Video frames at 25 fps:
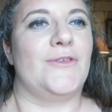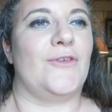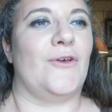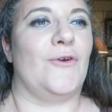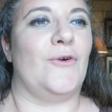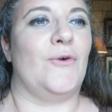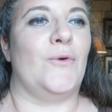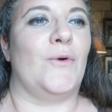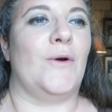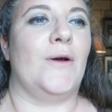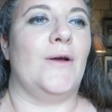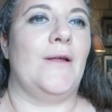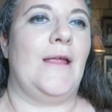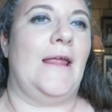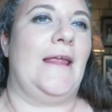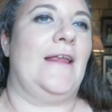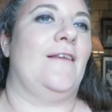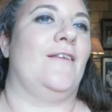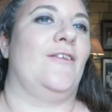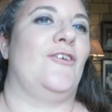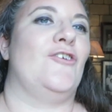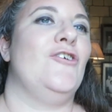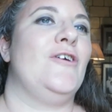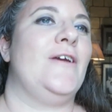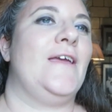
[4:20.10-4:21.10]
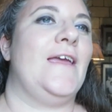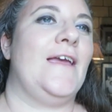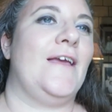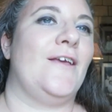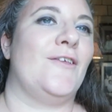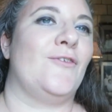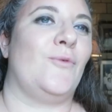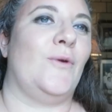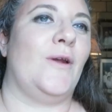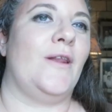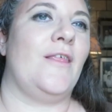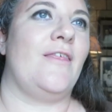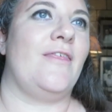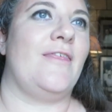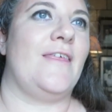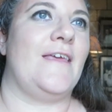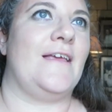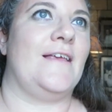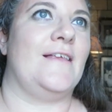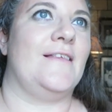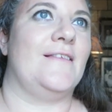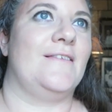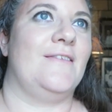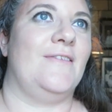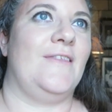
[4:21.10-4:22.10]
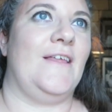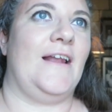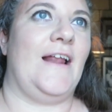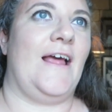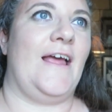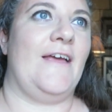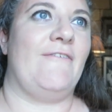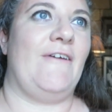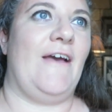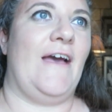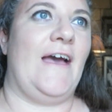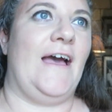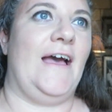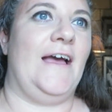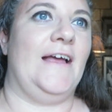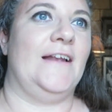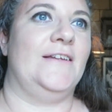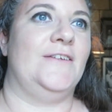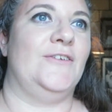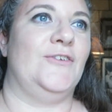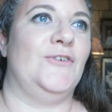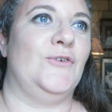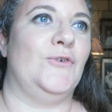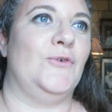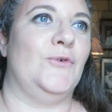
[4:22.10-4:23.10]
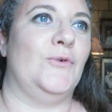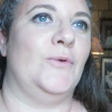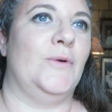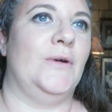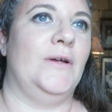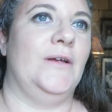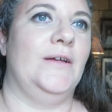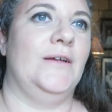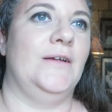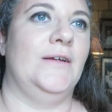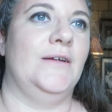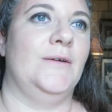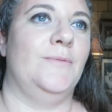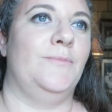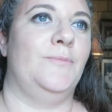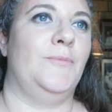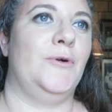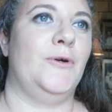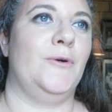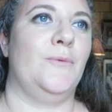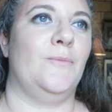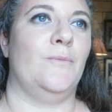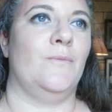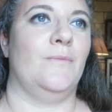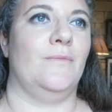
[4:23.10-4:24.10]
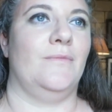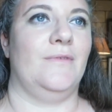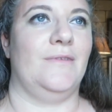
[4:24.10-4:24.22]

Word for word: So, and cooking is one of the things that I've had to put,